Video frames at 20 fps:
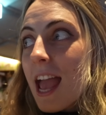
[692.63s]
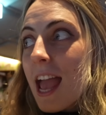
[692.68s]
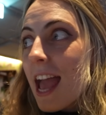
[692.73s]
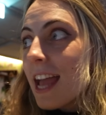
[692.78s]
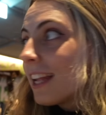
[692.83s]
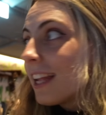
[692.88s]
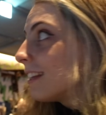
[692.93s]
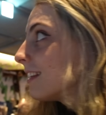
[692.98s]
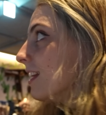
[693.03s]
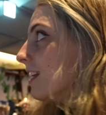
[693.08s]

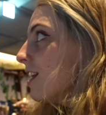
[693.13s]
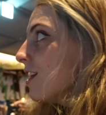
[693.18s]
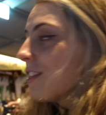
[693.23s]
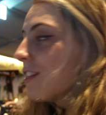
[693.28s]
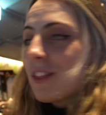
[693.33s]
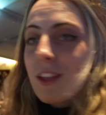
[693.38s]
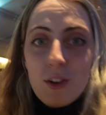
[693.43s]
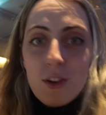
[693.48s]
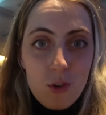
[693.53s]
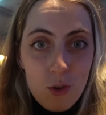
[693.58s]
and
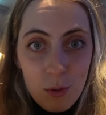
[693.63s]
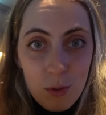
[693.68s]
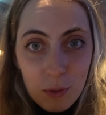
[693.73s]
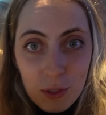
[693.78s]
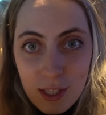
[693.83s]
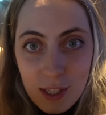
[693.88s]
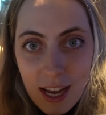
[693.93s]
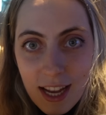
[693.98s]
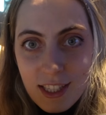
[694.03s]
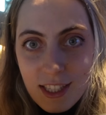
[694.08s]
the normal
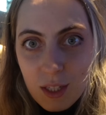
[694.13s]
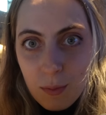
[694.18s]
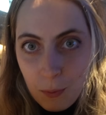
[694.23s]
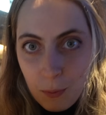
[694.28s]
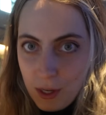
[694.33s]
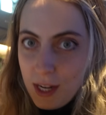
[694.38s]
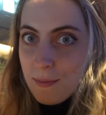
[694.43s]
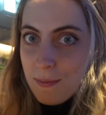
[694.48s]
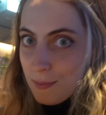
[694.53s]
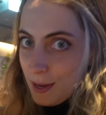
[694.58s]
size is
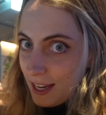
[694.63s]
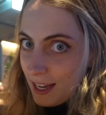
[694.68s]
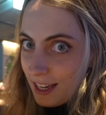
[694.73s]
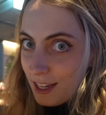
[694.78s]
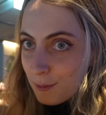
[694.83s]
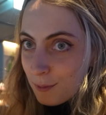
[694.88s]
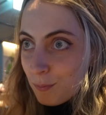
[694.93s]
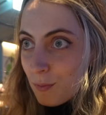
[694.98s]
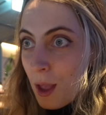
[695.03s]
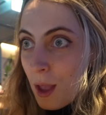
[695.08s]
pretty big,
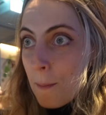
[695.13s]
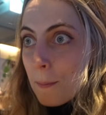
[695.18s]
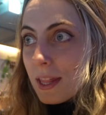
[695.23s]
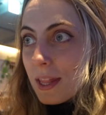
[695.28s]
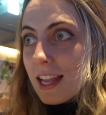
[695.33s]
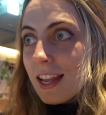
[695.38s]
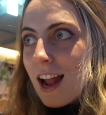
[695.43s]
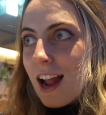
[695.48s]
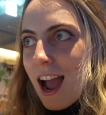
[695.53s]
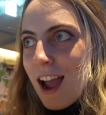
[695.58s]
but
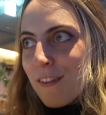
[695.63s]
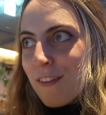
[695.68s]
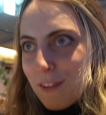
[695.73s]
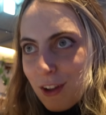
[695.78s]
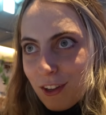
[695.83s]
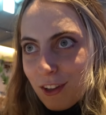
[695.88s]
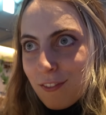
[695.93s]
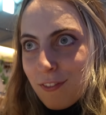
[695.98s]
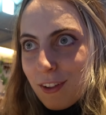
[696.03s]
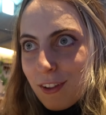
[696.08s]
then I've
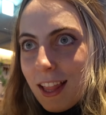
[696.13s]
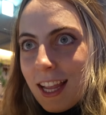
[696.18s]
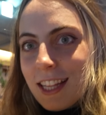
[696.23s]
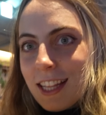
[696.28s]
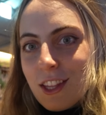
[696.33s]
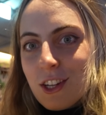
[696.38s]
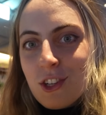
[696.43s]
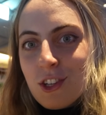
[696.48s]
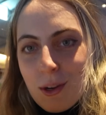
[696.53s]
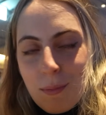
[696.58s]
gone for like
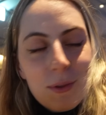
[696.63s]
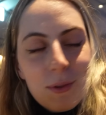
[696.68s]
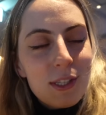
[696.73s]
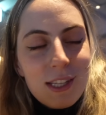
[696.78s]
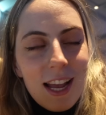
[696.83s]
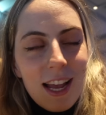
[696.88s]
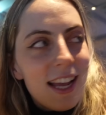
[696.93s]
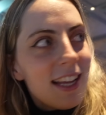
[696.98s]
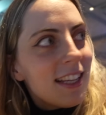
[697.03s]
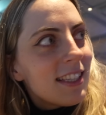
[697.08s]
the triple
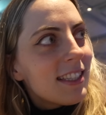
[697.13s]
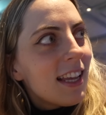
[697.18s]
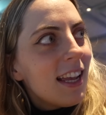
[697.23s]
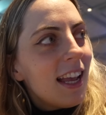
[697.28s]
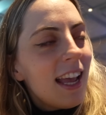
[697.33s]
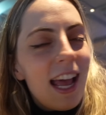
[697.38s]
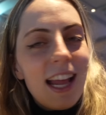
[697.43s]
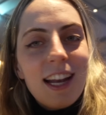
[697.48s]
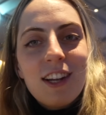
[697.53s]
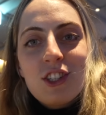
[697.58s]
size
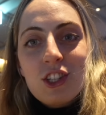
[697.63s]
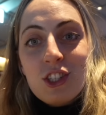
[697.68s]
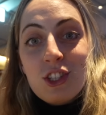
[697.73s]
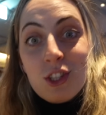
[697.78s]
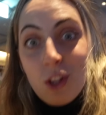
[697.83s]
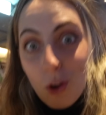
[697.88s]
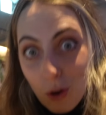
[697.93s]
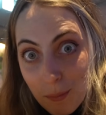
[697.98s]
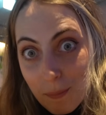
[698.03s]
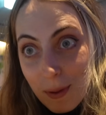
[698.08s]
and it's just
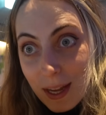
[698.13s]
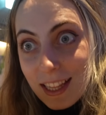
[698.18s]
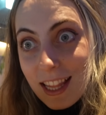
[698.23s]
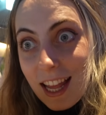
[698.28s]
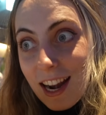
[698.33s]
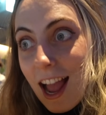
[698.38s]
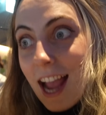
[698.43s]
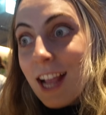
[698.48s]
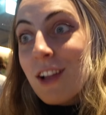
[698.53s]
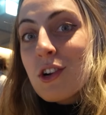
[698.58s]
so big that
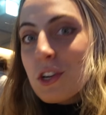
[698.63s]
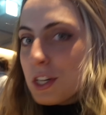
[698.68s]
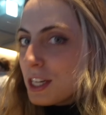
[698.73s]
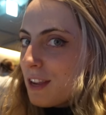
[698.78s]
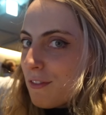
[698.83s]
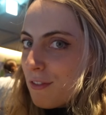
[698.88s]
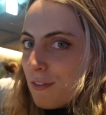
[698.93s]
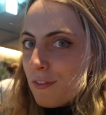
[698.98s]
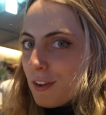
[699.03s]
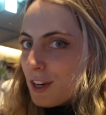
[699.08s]
I couldn't
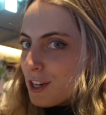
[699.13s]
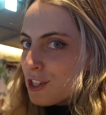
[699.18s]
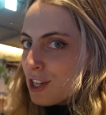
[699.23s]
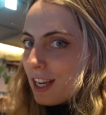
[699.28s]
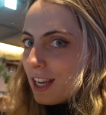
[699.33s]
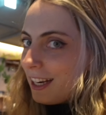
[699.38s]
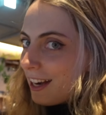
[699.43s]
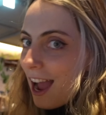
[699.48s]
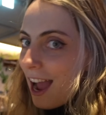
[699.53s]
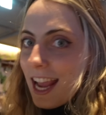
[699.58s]
even finish it,
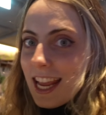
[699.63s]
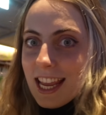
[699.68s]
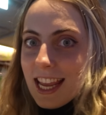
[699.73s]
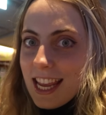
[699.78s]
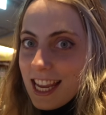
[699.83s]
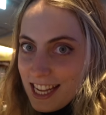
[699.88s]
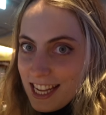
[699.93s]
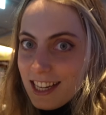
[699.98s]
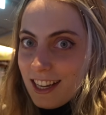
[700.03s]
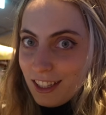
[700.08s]
and I
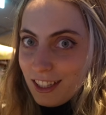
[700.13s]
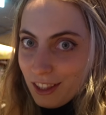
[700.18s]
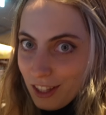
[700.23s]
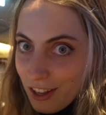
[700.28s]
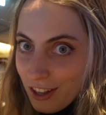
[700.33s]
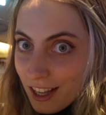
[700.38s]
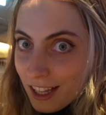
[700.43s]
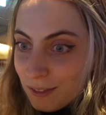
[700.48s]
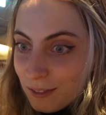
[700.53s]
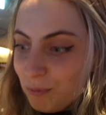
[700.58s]
eat a
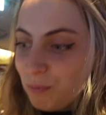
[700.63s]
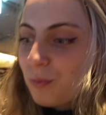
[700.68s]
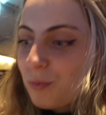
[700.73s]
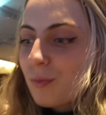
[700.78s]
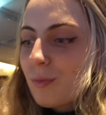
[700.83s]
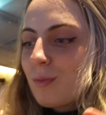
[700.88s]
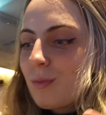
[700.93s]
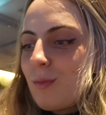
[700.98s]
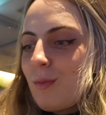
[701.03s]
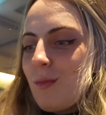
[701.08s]
lot.
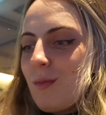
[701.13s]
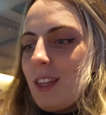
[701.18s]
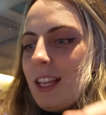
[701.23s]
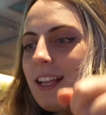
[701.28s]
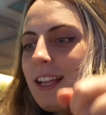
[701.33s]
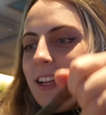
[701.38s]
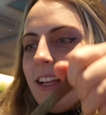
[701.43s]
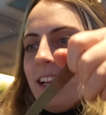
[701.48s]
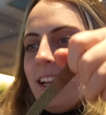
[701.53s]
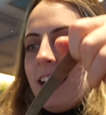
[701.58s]

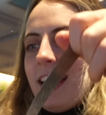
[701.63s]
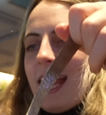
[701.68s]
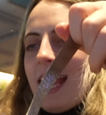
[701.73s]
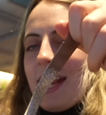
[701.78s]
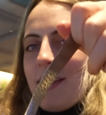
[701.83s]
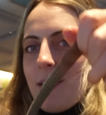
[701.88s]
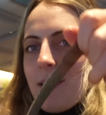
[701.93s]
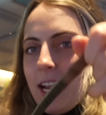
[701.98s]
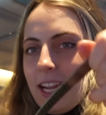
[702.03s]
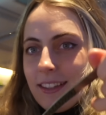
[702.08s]

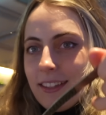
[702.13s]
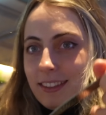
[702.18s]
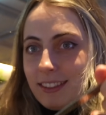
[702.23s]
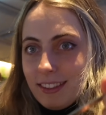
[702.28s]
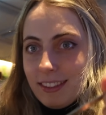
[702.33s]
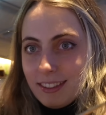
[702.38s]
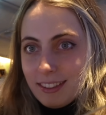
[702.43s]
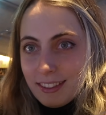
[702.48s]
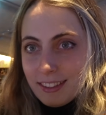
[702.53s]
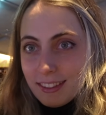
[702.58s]
Anyway,
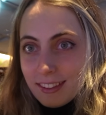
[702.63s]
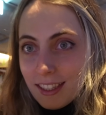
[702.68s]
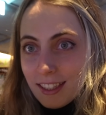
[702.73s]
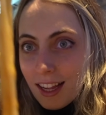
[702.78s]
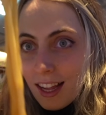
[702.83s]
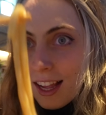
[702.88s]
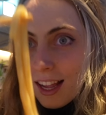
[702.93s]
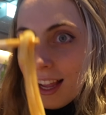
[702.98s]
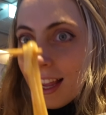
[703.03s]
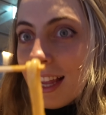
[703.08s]

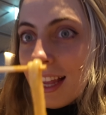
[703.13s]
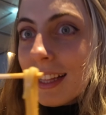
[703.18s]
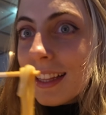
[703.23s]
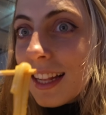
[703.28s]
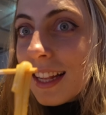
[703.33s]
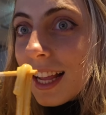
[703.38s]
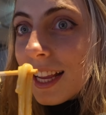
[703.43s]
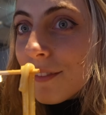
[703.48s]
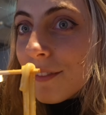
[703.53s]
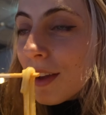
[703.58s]

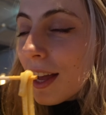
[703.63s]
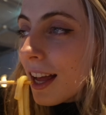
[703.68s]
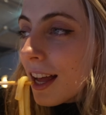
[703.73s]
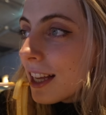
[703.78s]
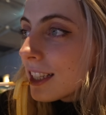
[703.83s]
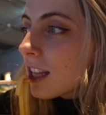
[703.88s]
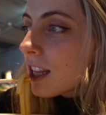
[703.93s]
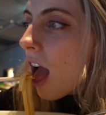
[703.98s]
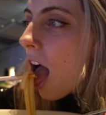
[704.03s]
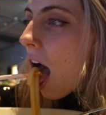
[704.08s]

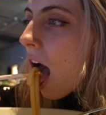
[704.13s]
itadakimasu.